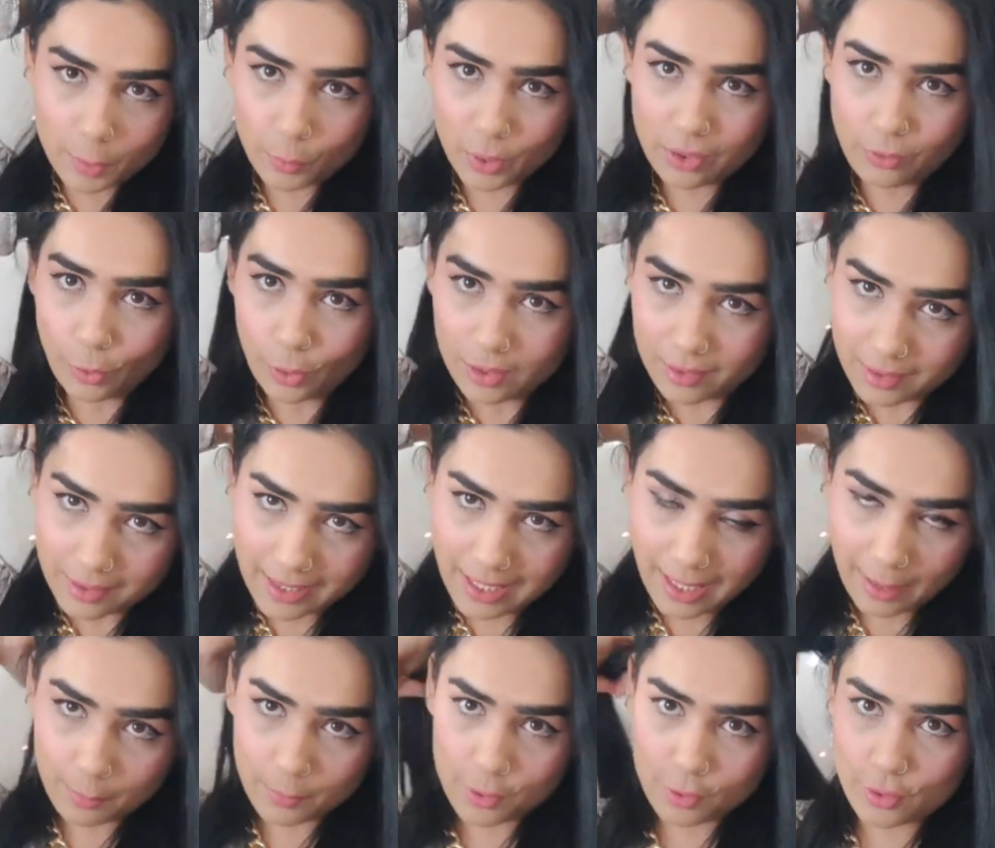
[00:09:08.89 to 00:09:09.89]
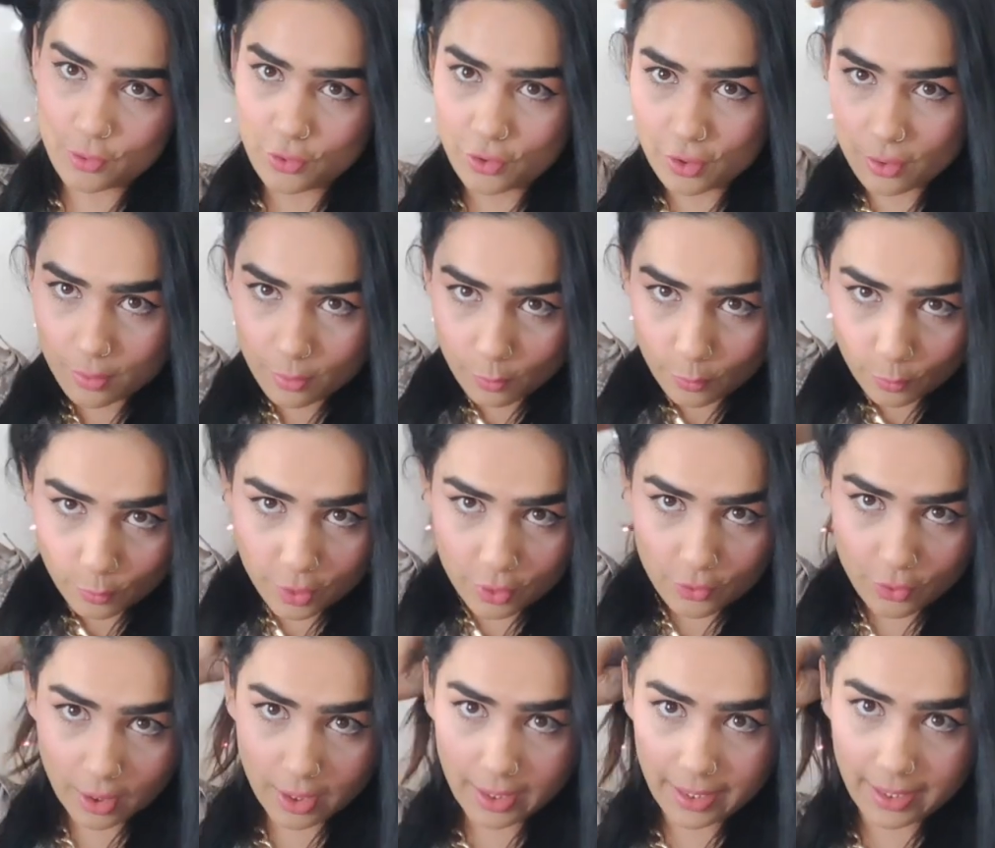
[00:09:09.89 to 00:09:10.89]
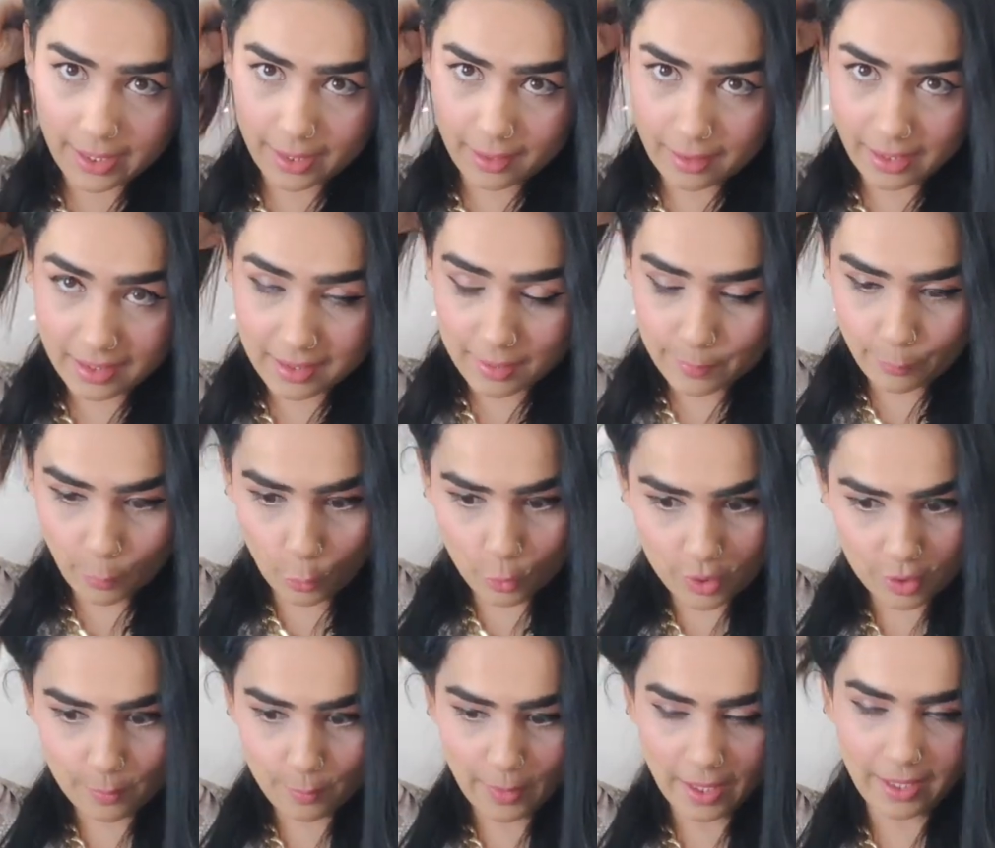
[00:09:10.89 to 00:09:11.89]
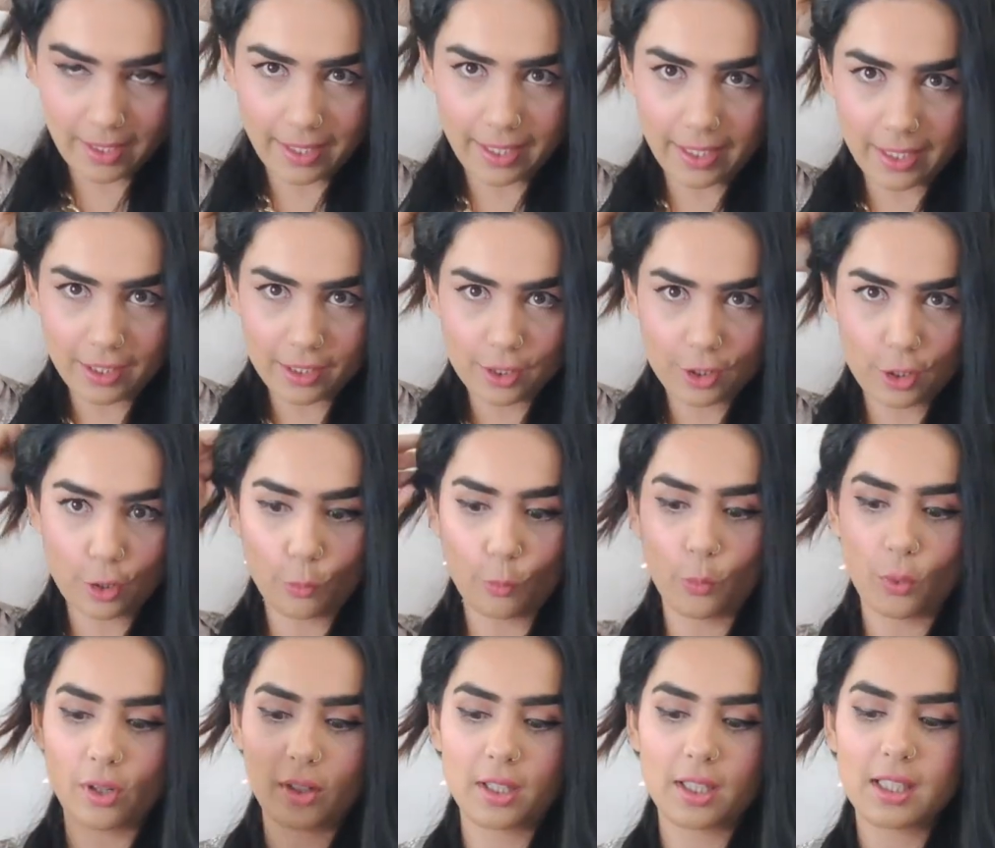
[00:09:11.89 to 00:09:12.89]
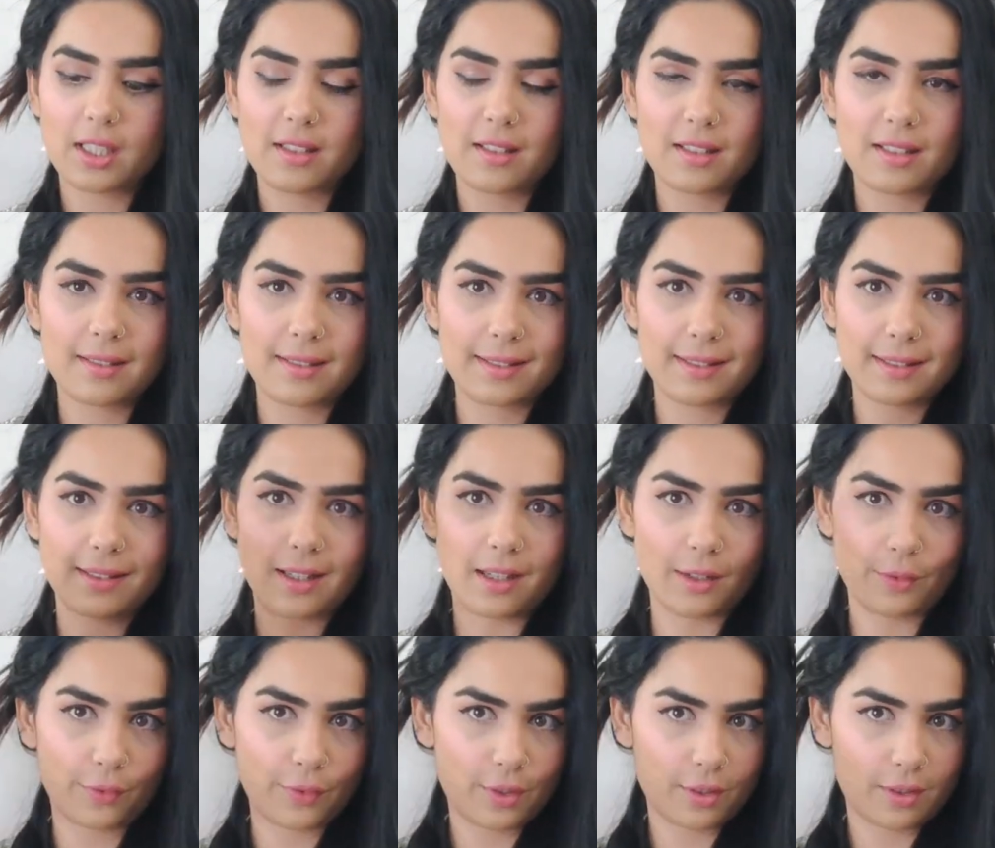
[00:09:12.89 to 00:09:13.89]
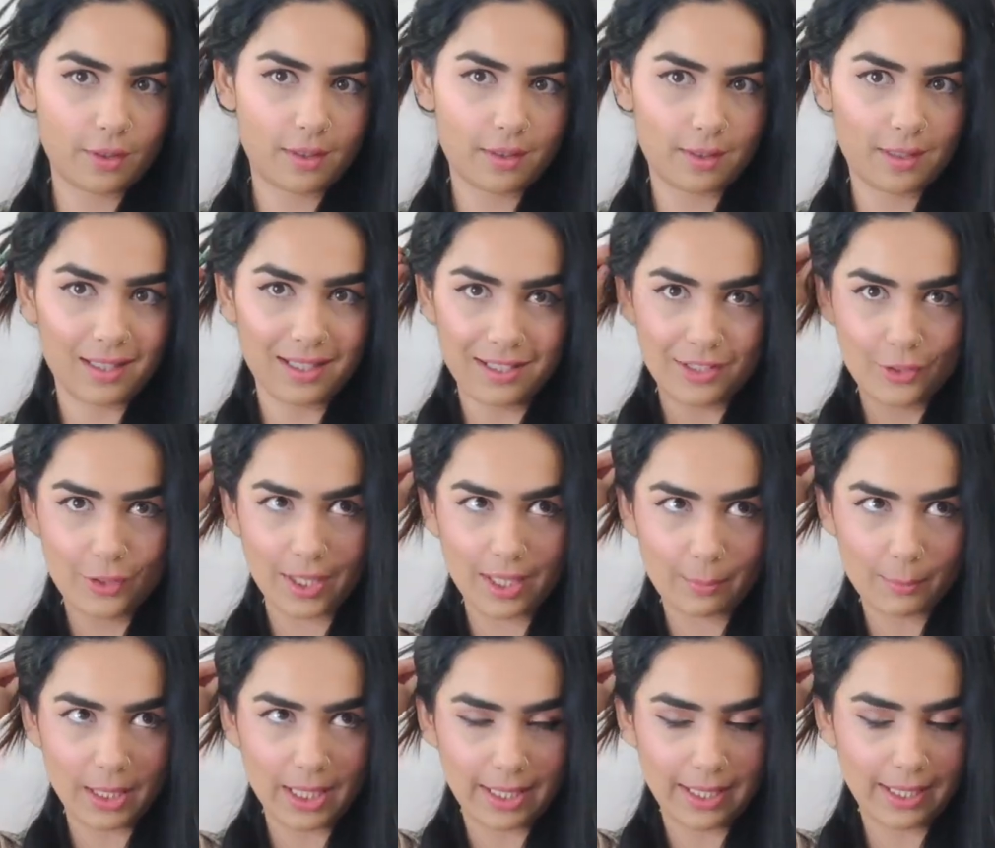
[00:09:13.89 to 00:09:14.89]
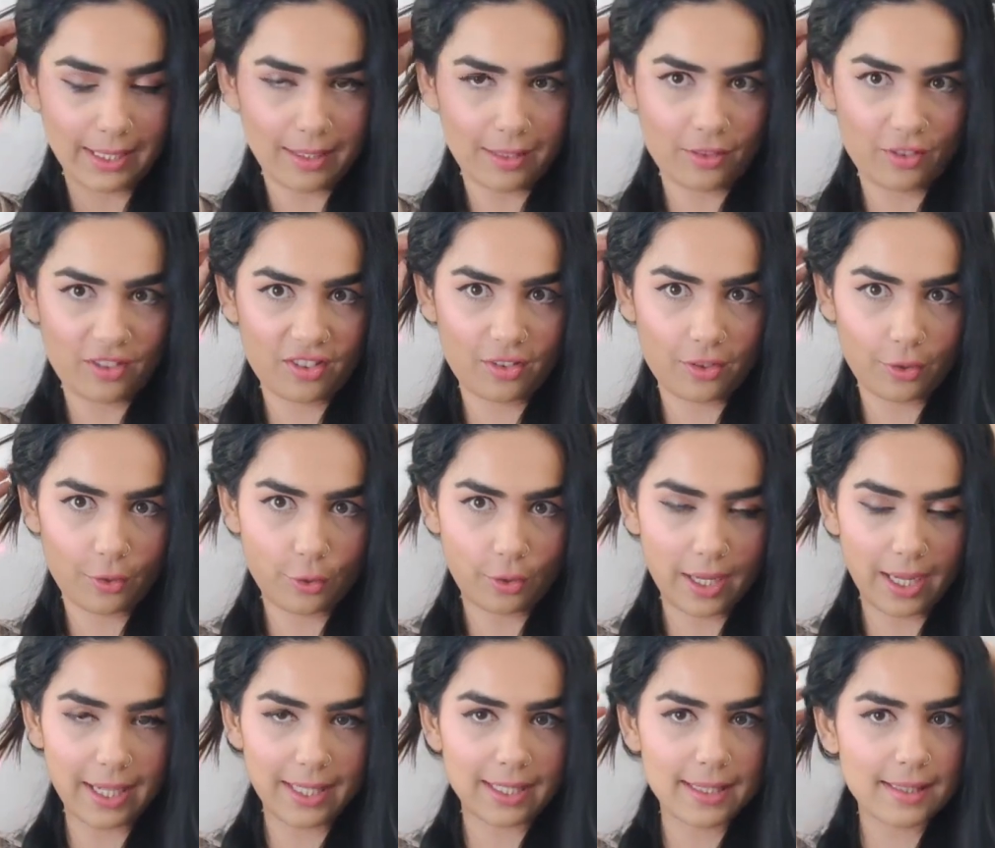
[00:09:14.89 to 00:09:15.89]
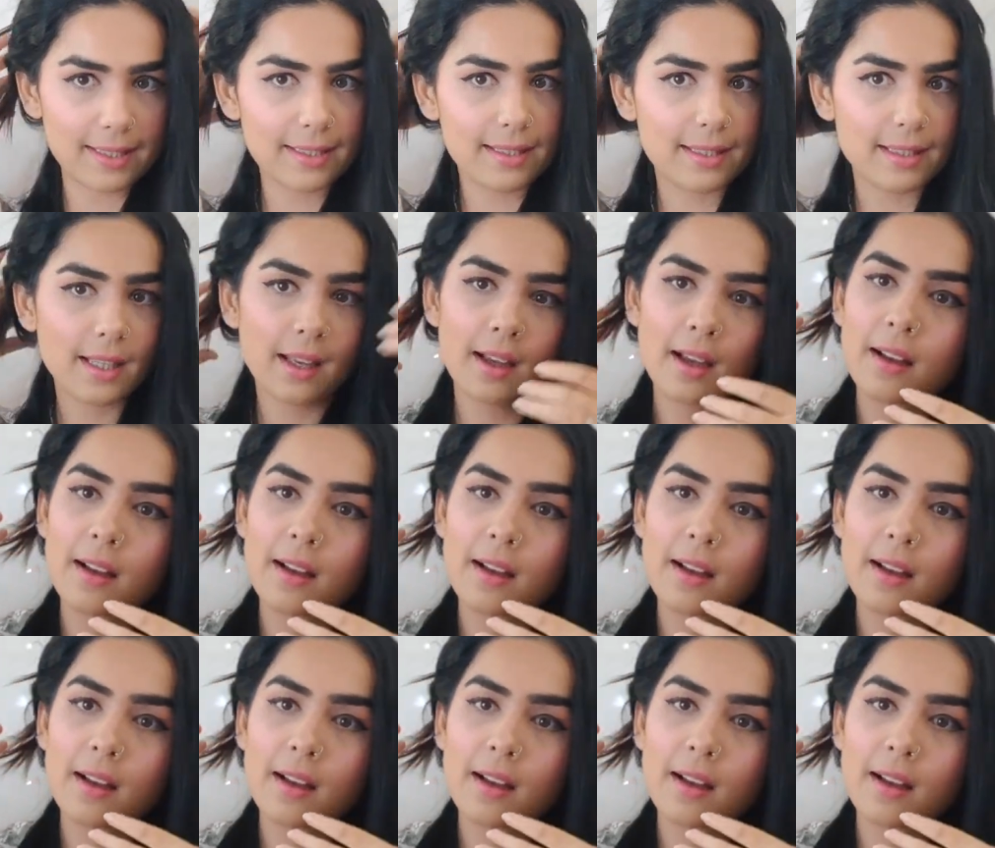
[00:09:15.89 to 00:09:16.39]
With all the damage which I exposed my hair towards after coloring my hair thrice,